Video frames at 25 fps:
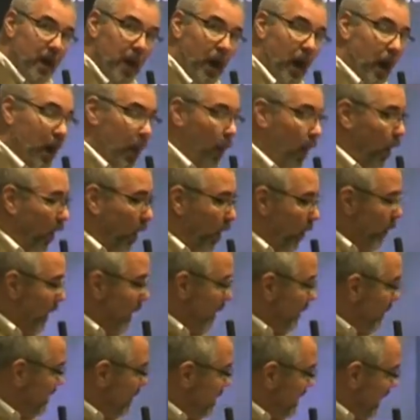are all
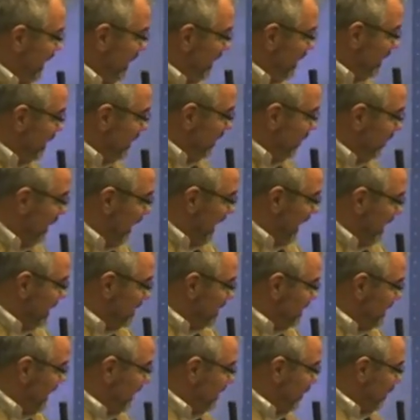represented by a
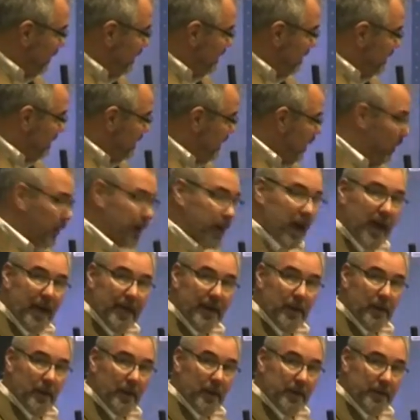separate zone
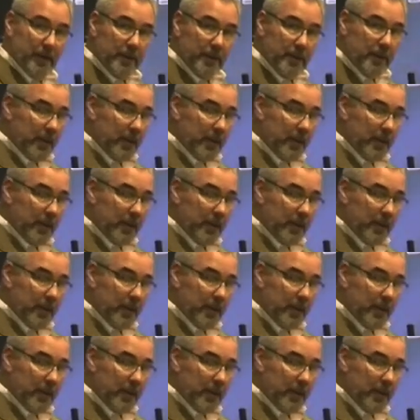icon.